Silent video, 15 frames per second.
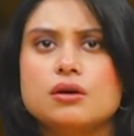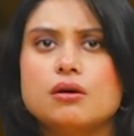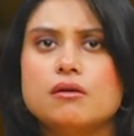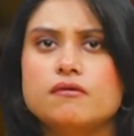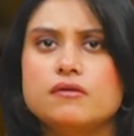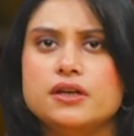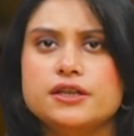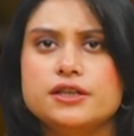
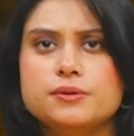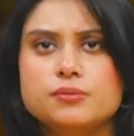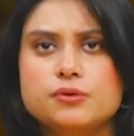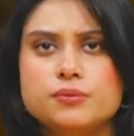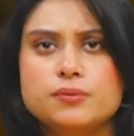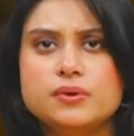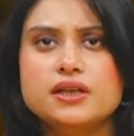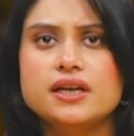of Lady
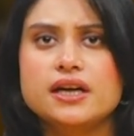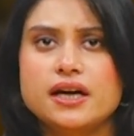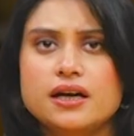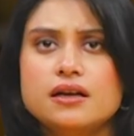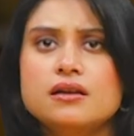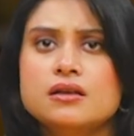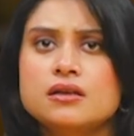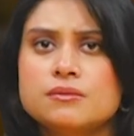Booby
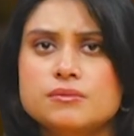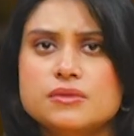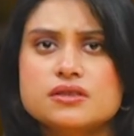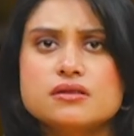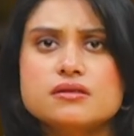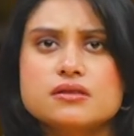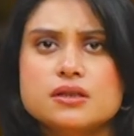and Mrs.